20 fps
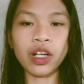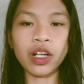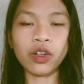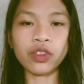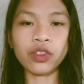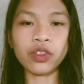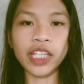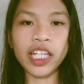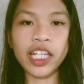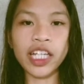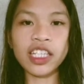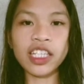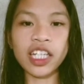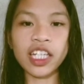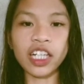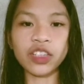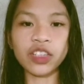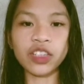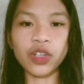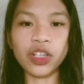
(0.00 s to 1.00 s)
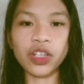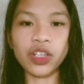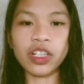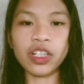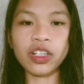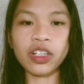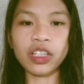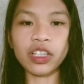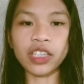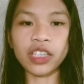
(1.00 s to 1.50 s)
Contains
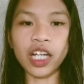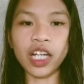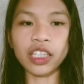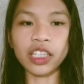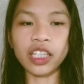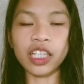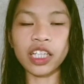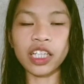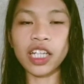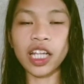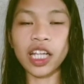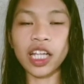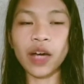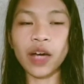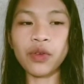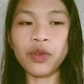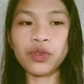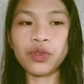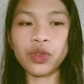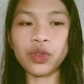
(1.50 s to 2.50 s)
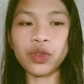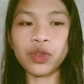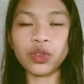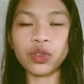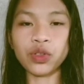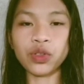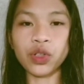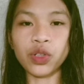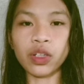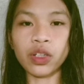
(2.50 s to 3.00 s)
electronic contact that allow you to
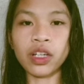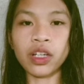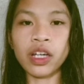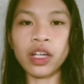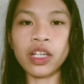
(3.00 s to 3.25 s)
control